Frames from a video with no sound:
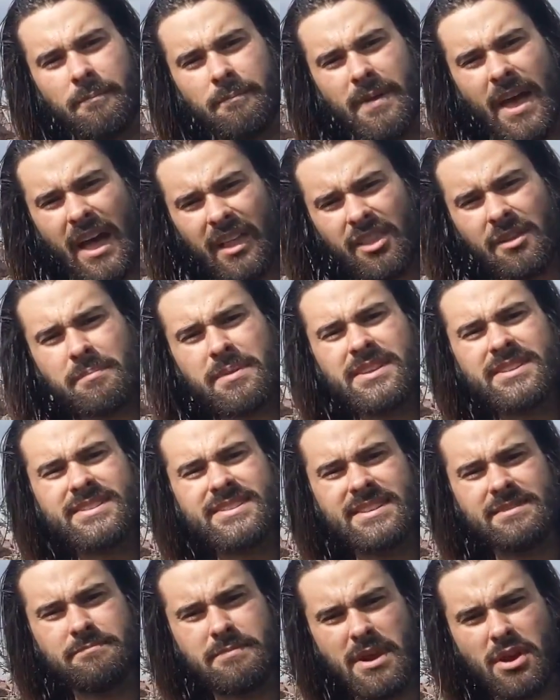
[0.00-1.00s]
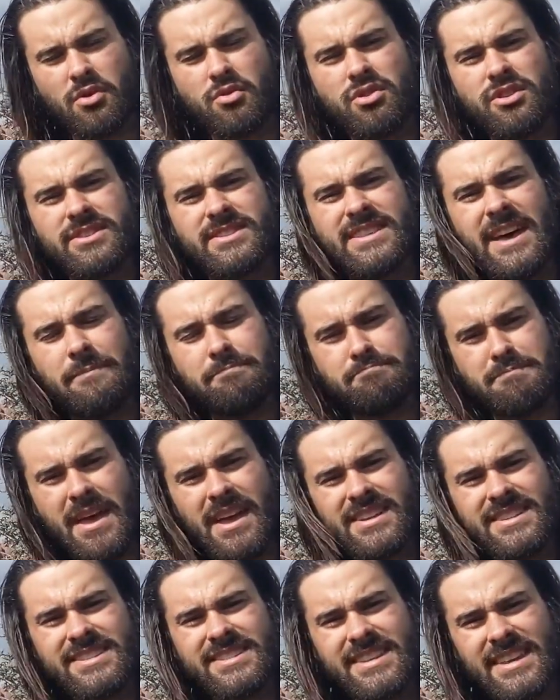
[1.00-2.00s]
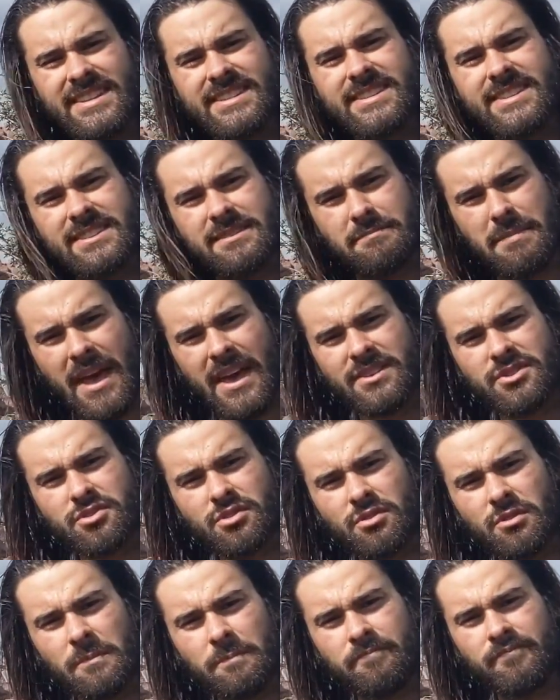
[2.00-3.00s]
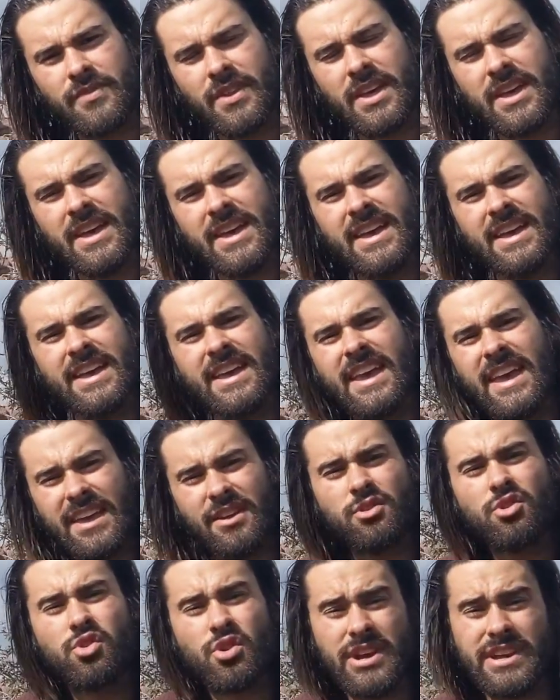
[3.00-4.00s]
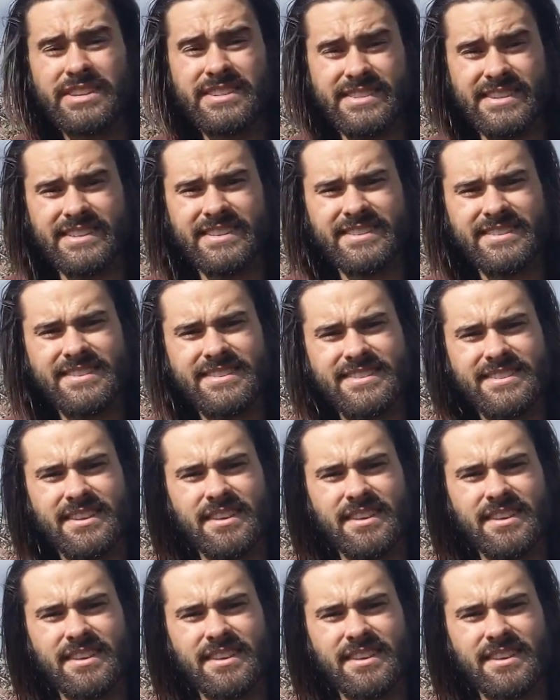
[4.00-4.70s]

elements and minerals that mix into the mantle increases